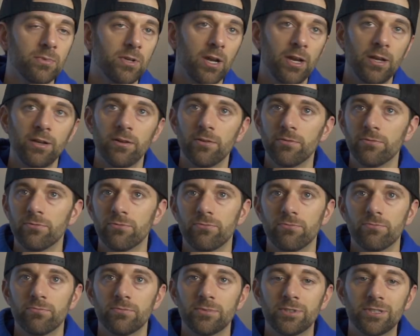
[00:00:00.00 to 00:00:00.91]
kind
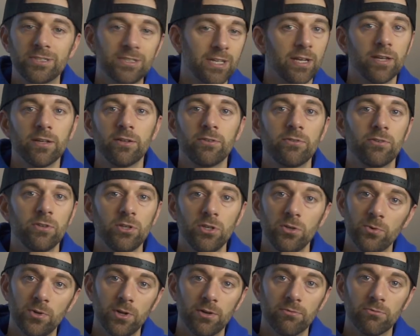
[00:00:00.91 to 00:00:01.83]
of settings that
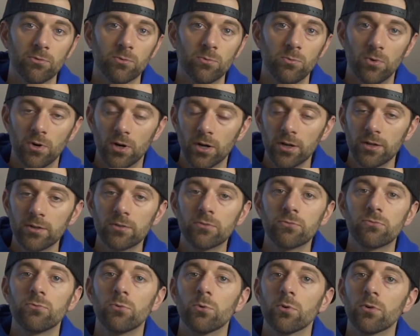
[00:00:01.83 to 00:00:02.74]
you would ever want
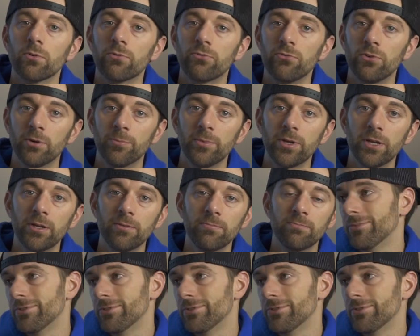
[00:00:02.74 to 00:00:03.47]
for filming.